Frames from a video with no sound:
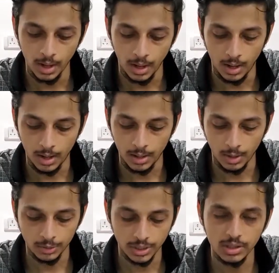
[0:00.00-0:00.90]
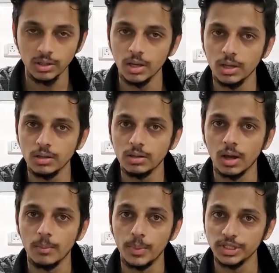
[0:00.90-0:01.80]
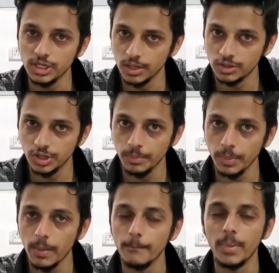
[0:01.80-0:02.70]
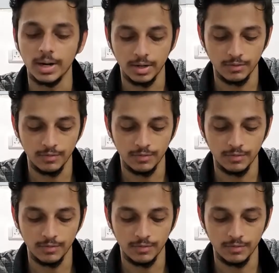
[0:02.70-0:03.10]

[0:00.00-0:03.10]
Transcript: Now this is a Bridgelux chip, but